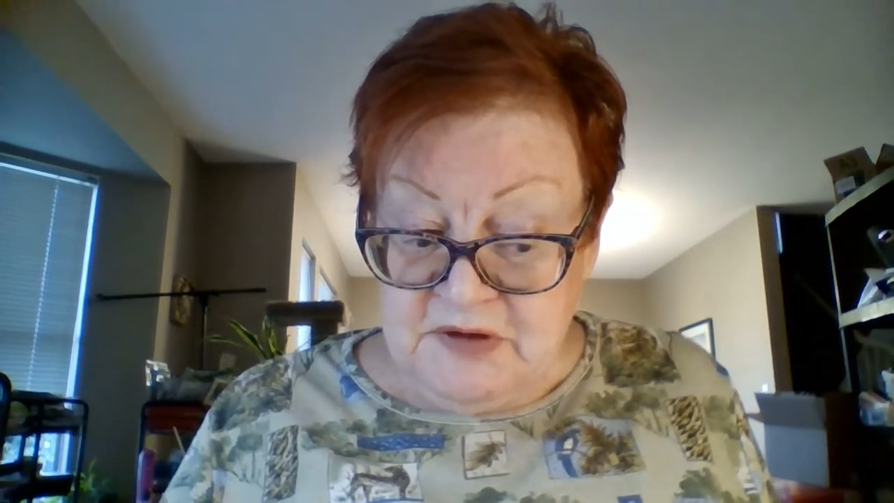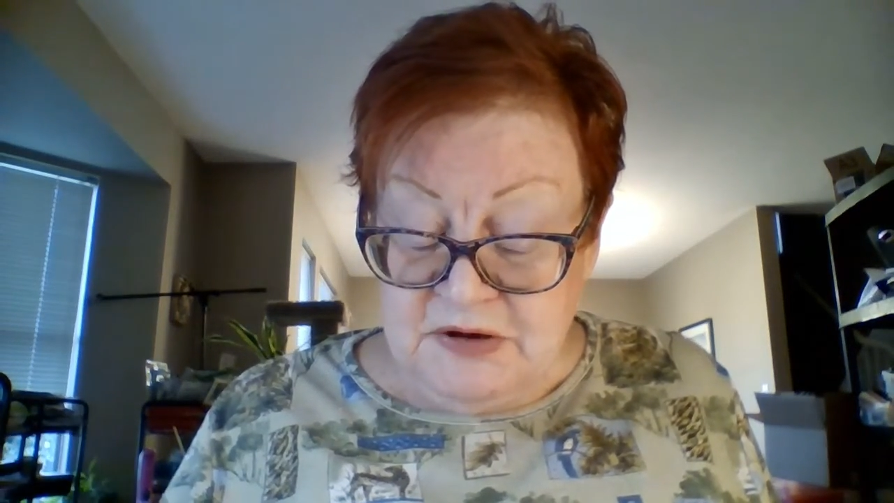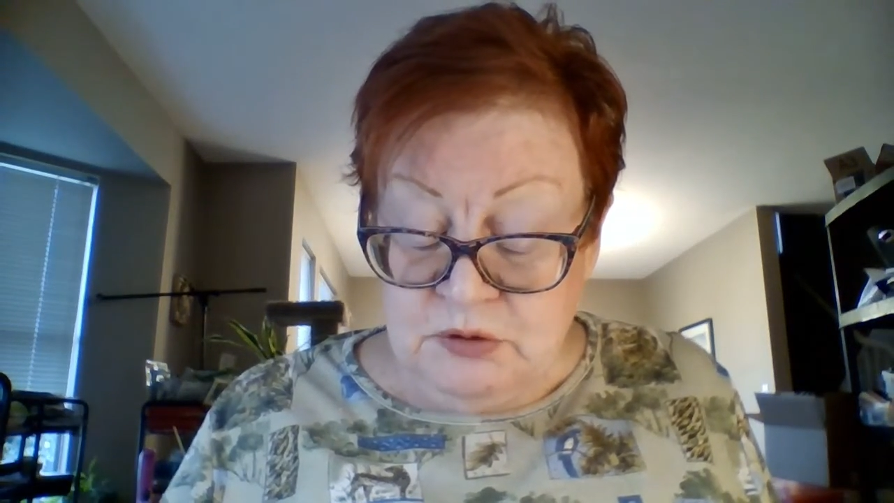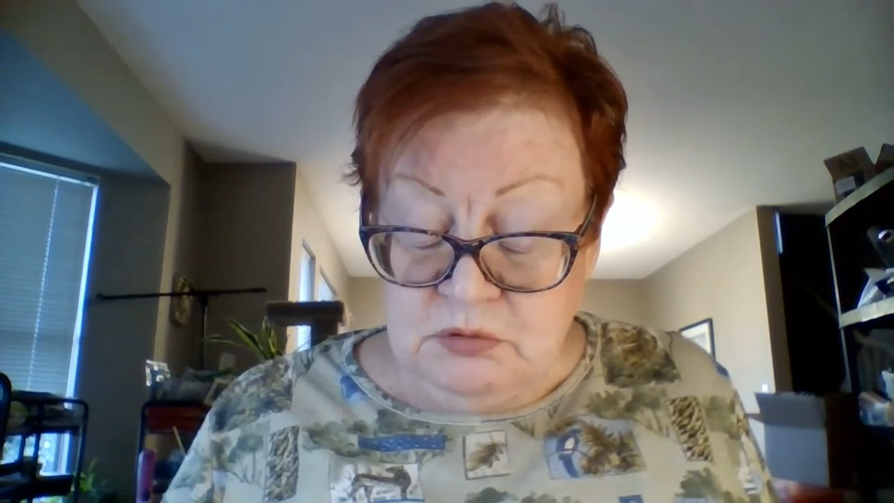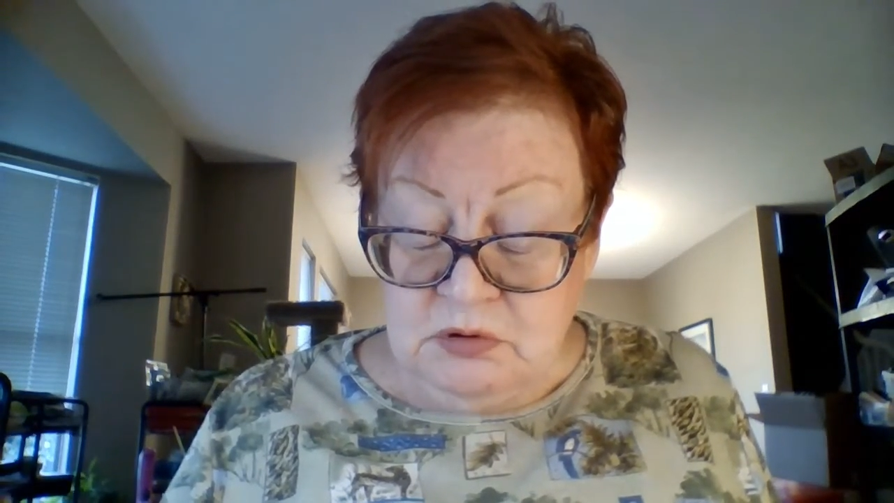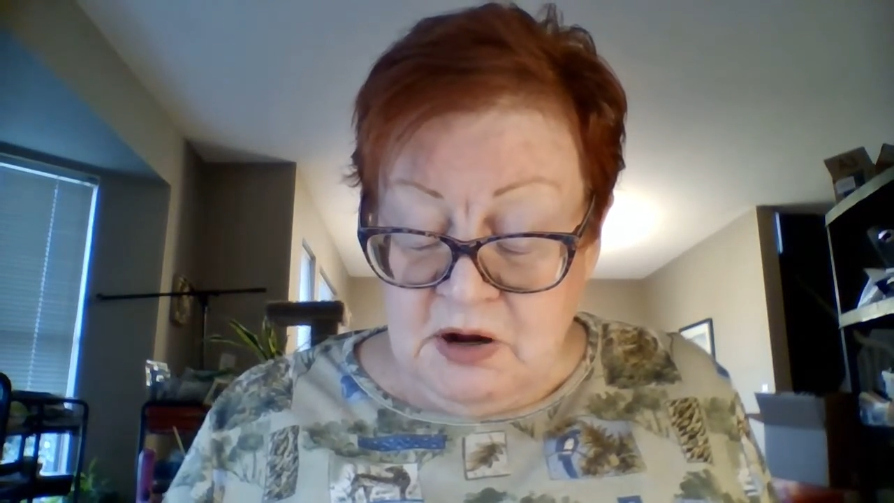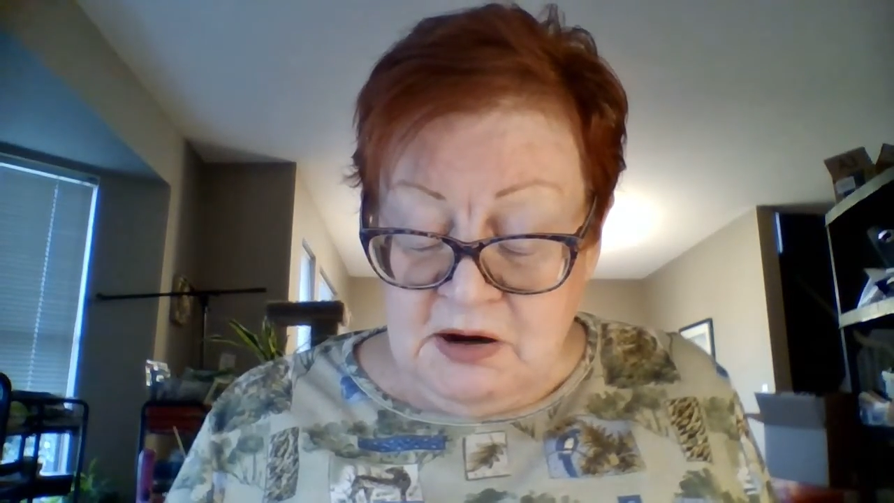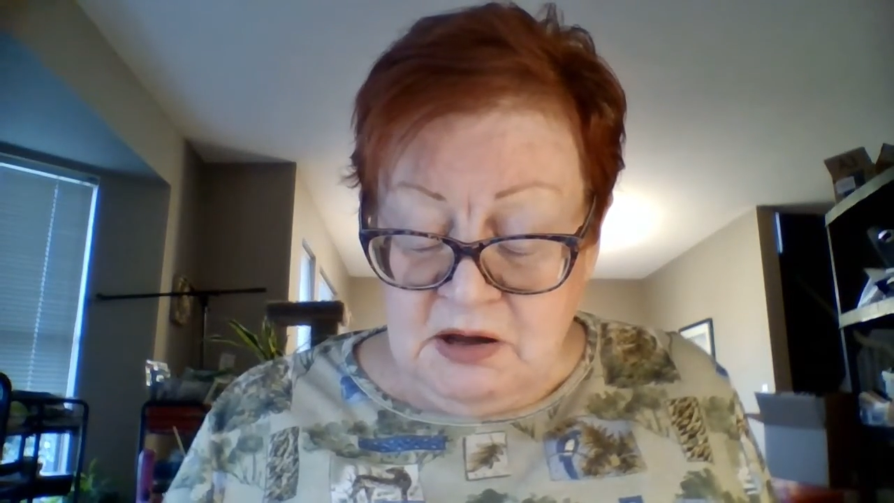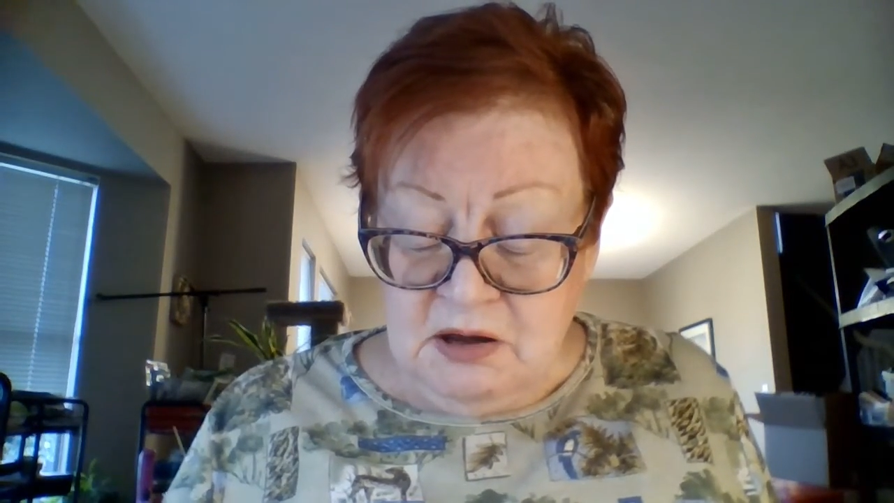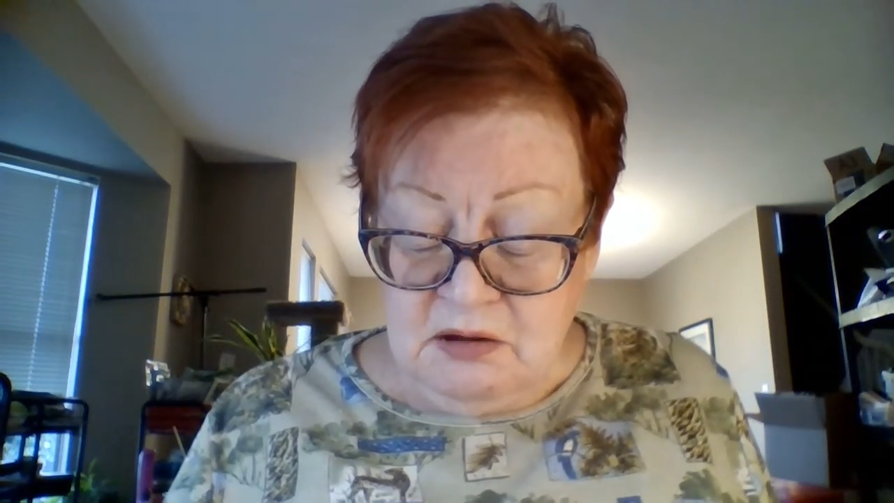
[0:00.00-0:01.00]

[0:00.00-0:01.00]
I don't like